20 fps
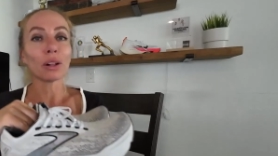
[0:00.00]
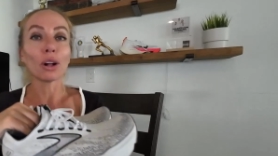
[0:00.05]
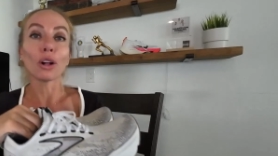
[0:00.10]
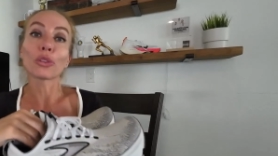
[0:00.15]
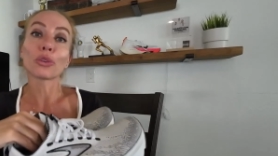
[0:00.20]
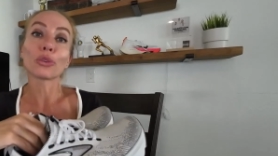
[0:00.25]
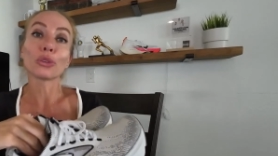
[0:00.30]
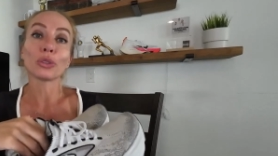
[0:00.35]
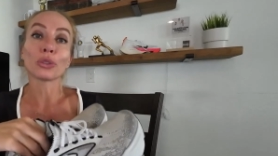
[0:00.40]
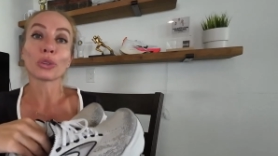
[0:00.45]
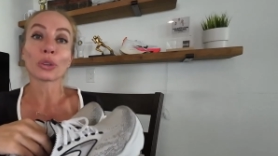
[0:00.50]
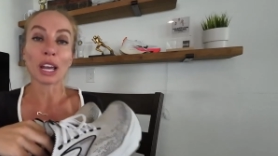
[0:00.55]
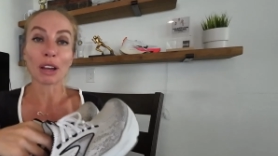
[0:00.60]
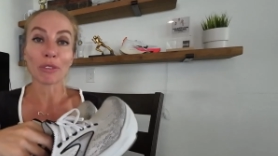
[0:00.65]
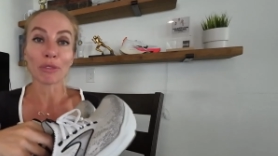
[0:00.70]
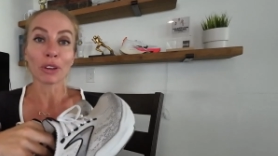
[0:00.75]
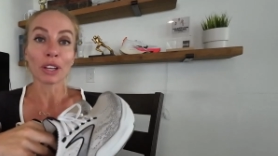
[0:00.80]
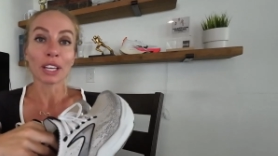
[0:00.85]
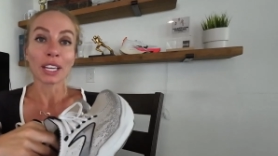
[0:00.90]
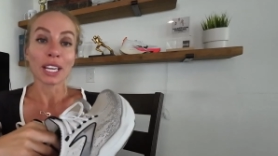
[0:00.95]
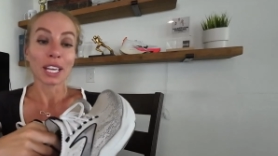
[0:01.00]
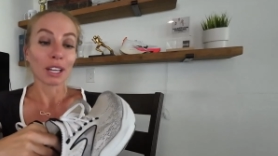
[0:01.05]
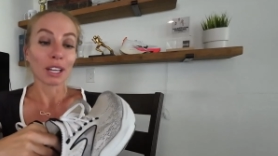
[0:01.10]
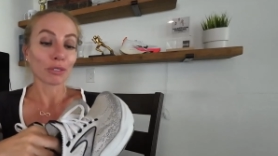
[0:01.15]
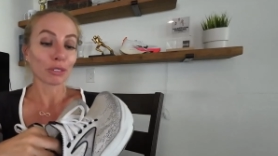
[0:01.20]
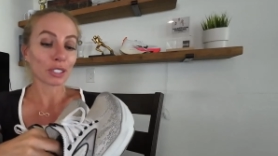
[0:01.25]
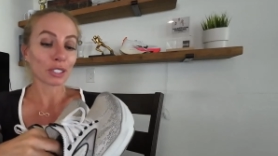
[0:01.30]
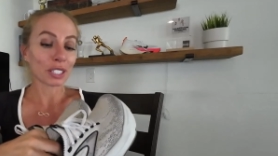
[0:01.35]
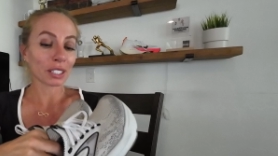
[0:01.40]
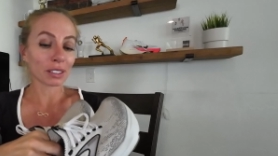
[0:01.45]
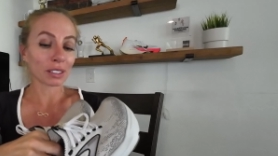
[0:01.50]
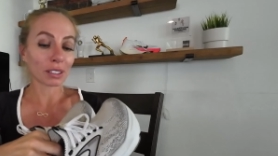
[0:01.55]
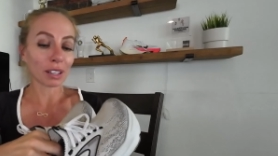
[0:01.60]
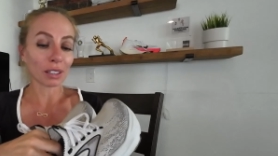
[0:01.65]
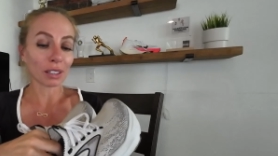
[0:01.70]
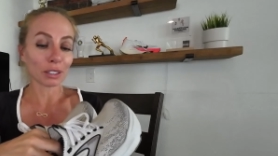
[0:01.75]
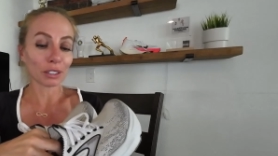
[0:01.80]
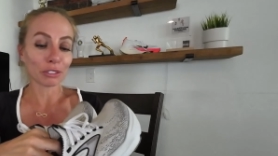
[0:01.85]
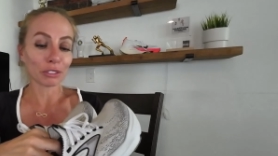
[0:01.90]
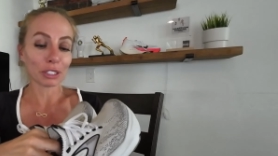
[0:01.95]
Although you don't have every single
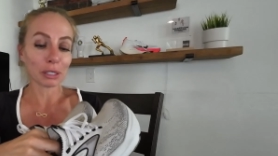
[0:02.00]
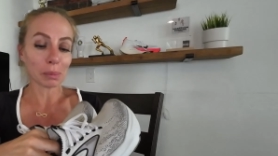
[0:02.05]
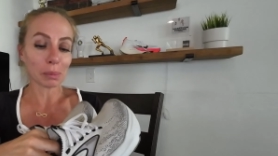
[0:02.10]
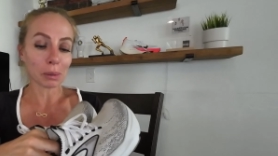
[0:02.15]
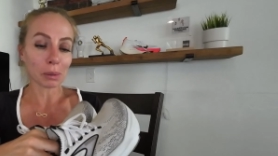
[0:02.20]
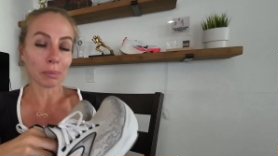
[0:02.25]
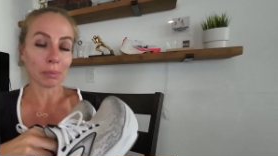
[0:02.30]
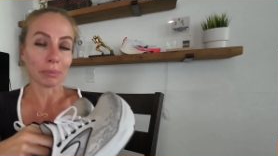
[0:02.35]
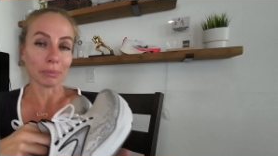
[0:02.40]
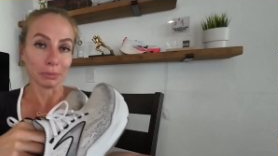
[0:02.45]
color available,